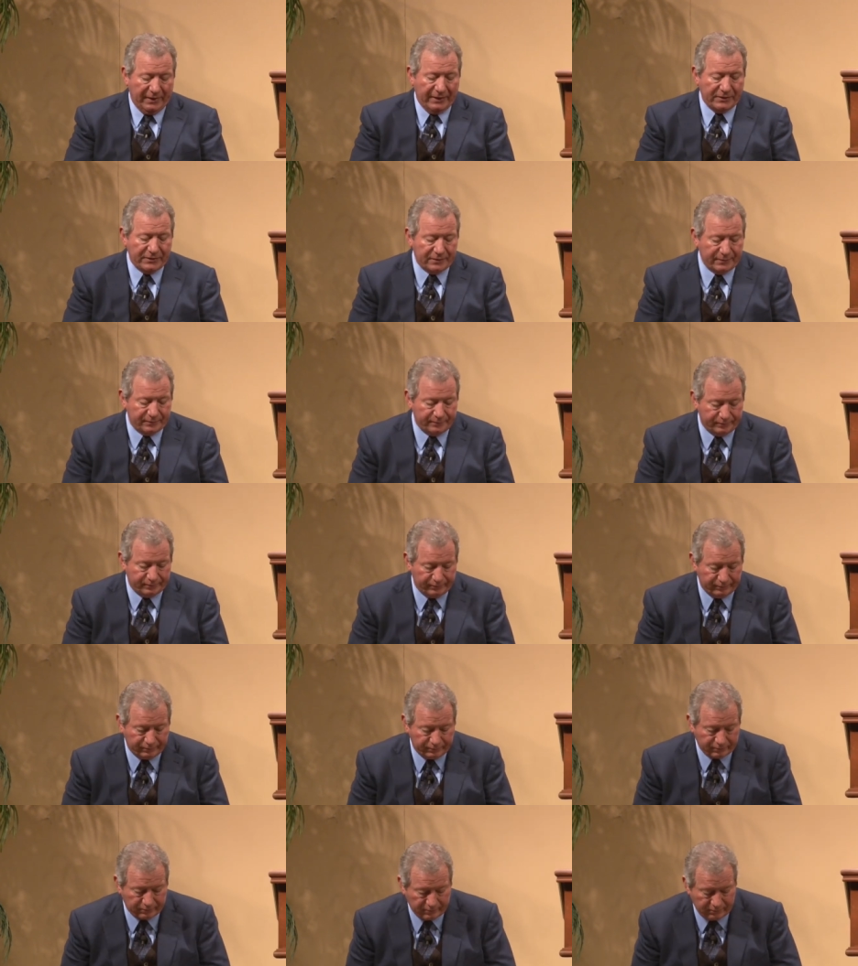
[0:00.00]
please,
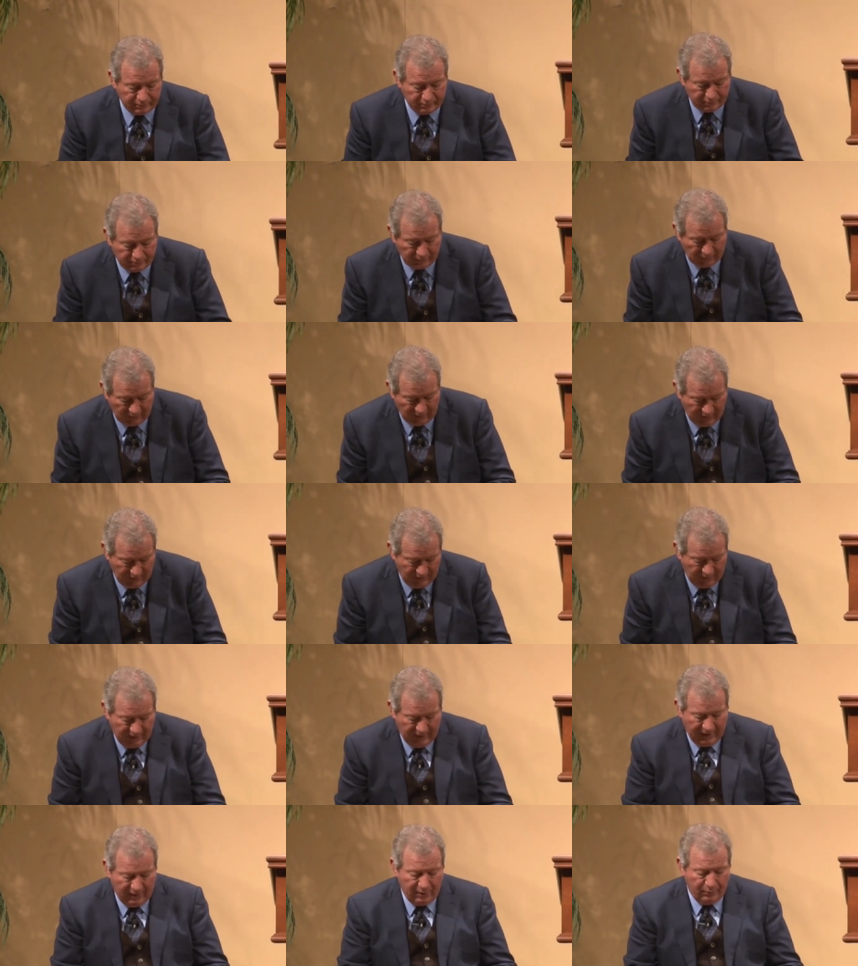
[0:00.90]

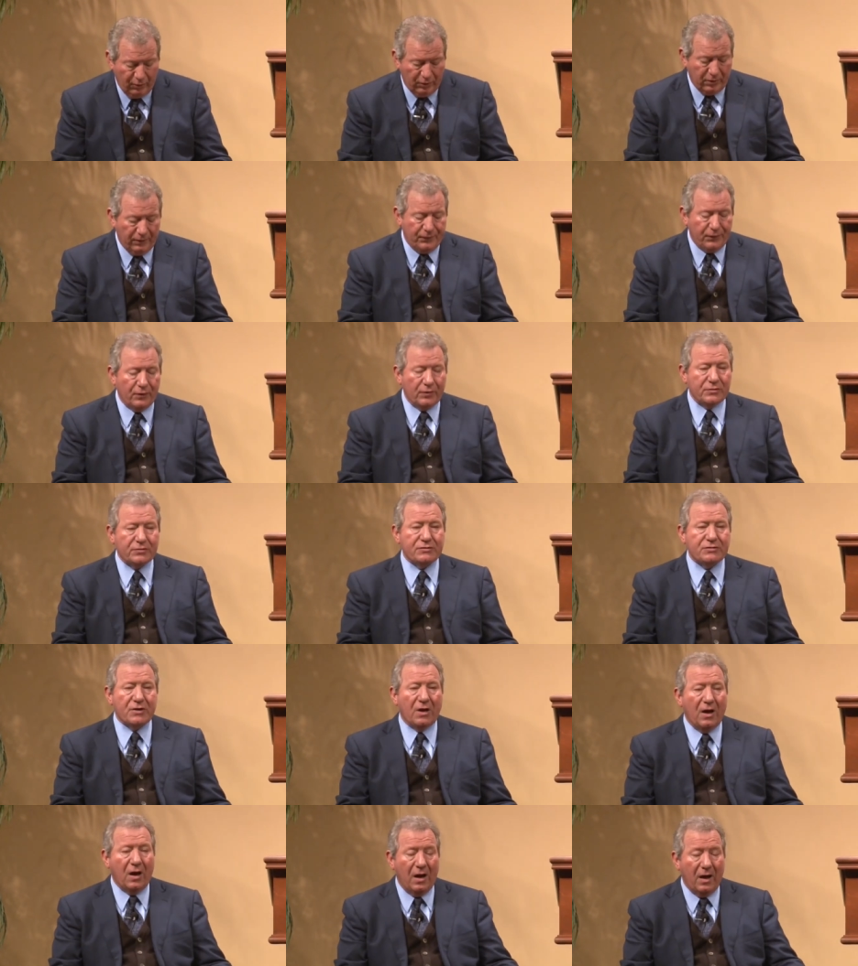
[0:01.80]
in the book of
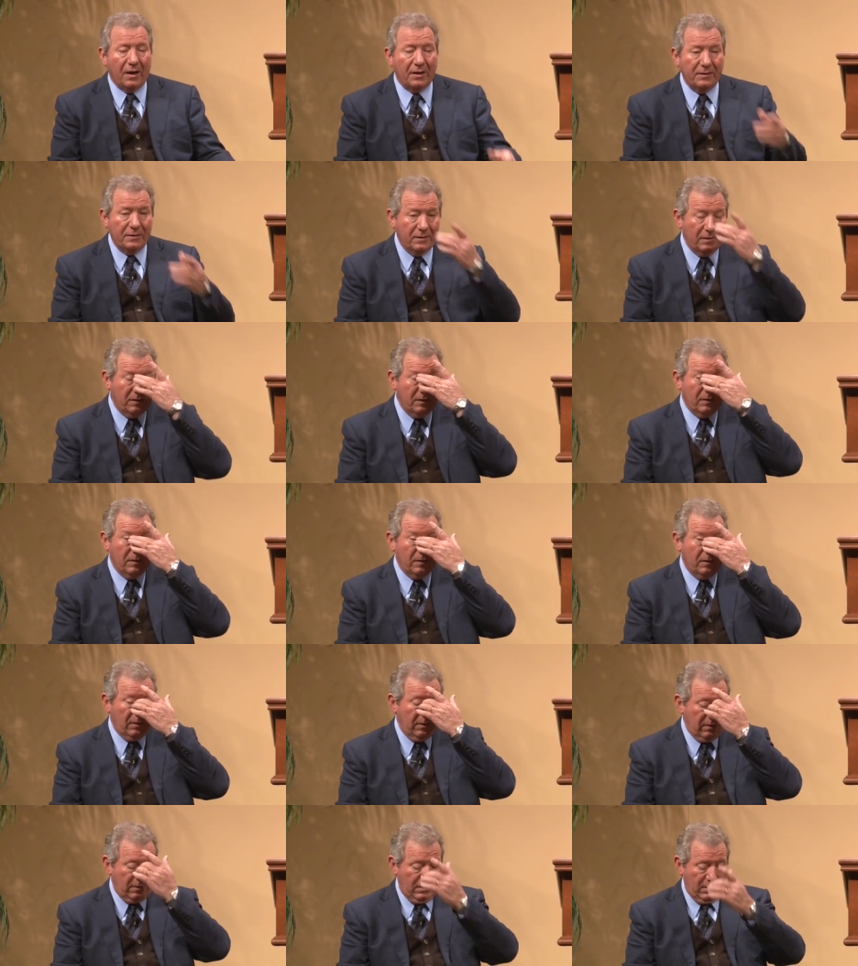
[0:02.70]
First John.
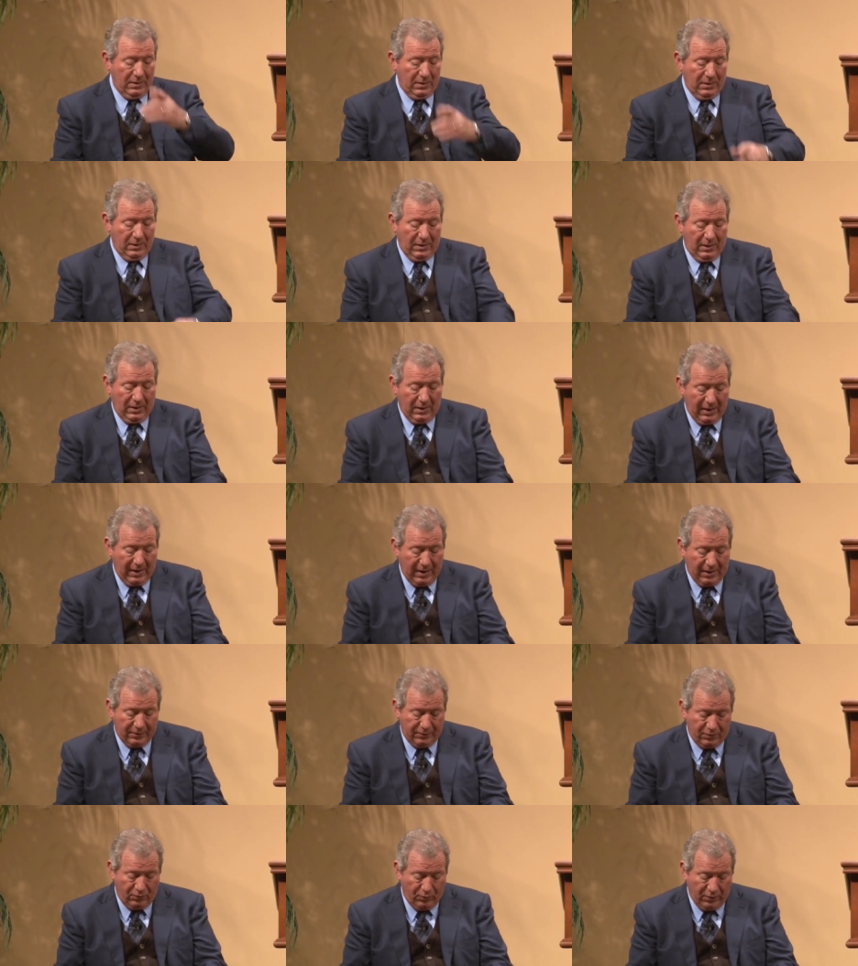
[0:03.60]

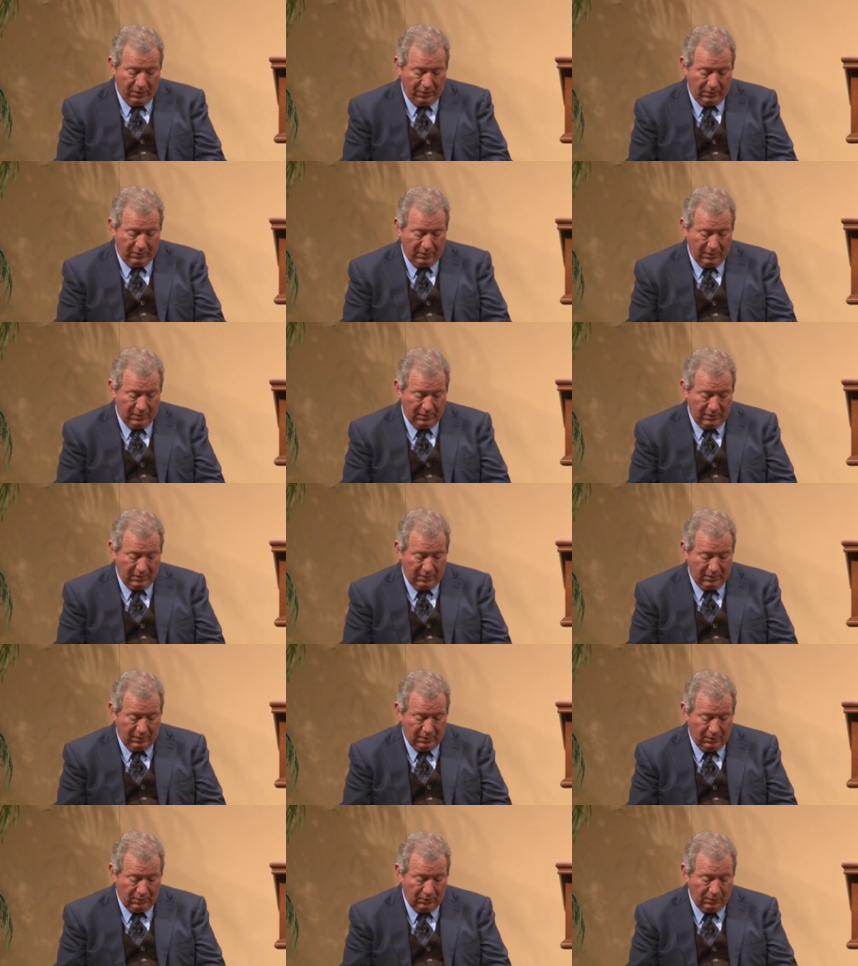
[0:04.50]
And we'll
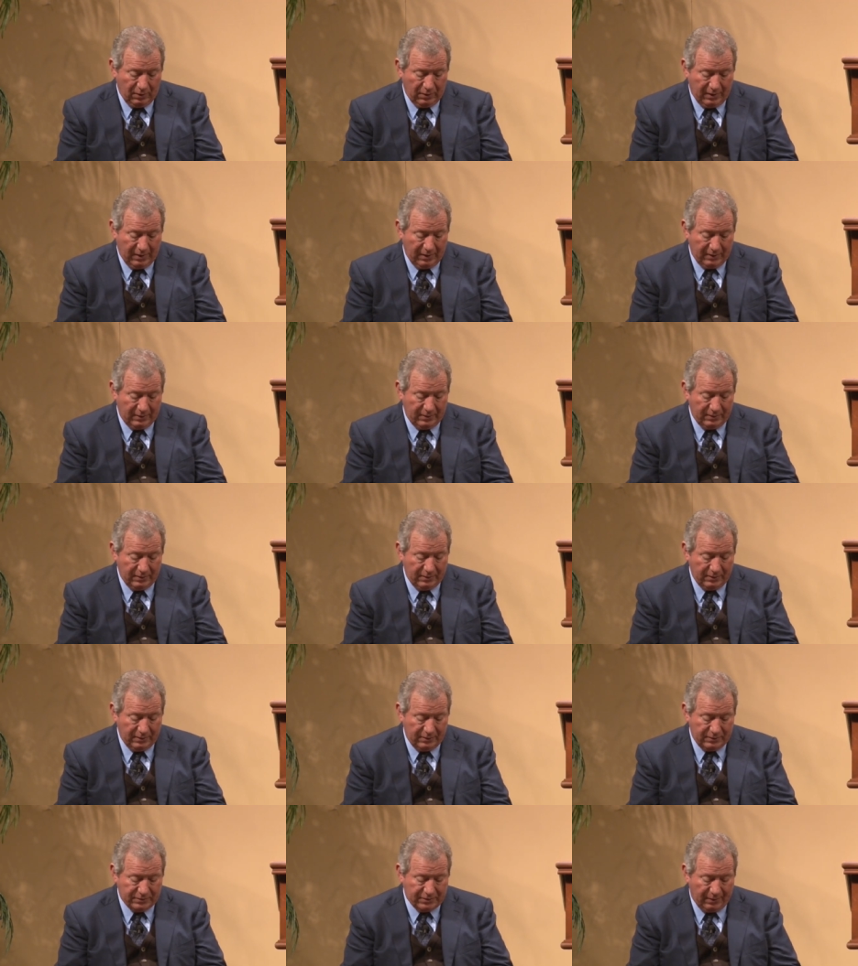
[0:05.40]
look at
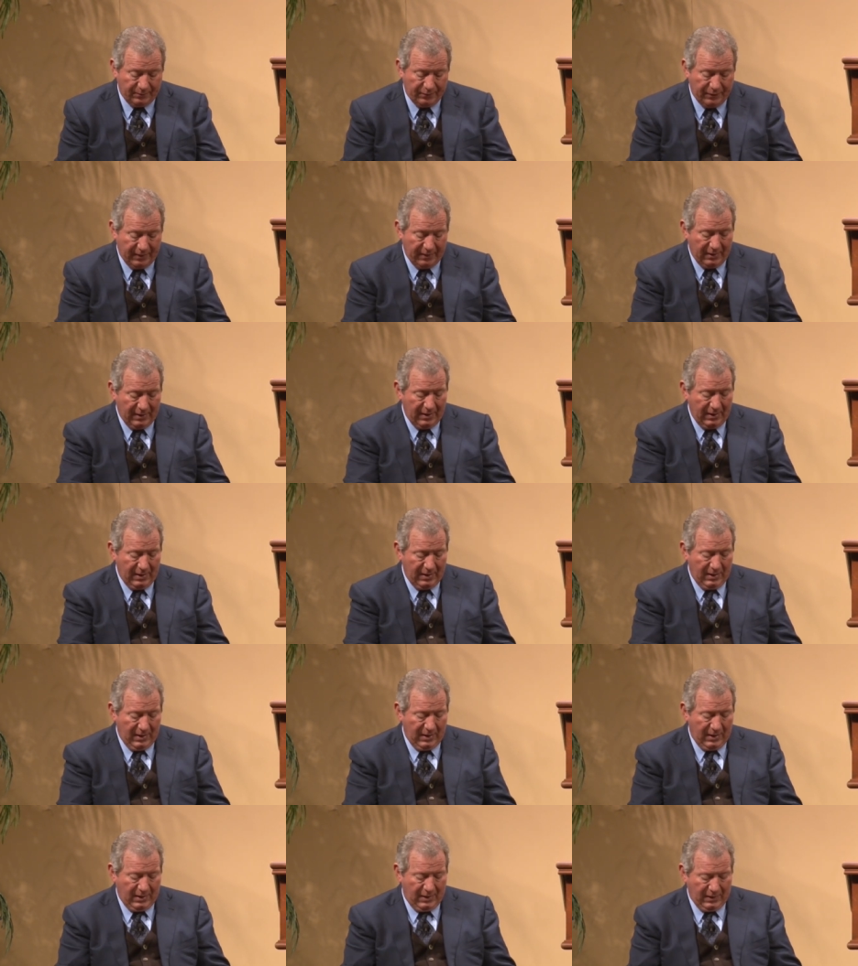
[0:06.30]
something
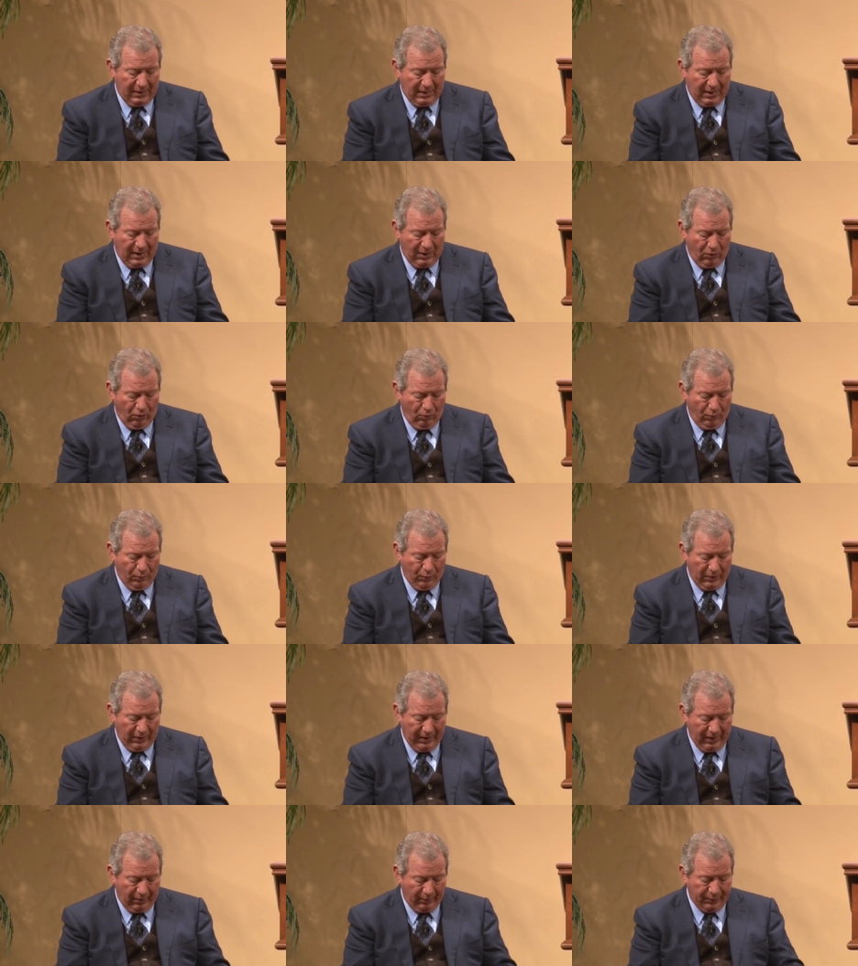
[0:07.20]
that I hope
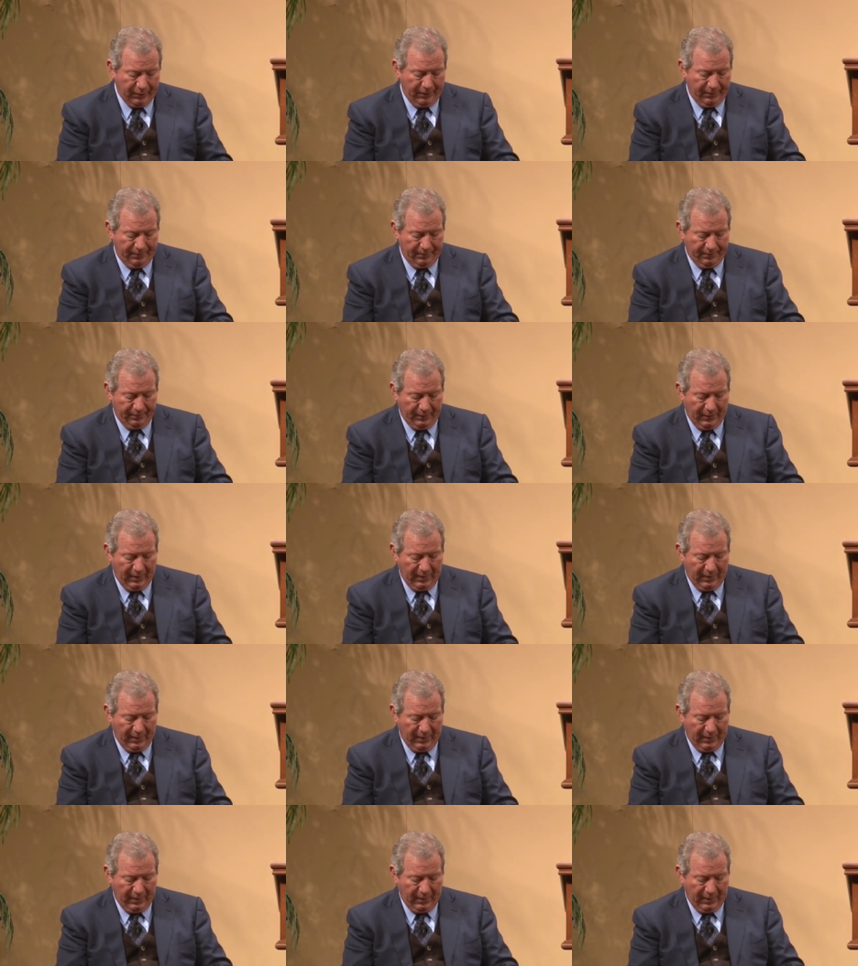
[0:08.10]
will help you.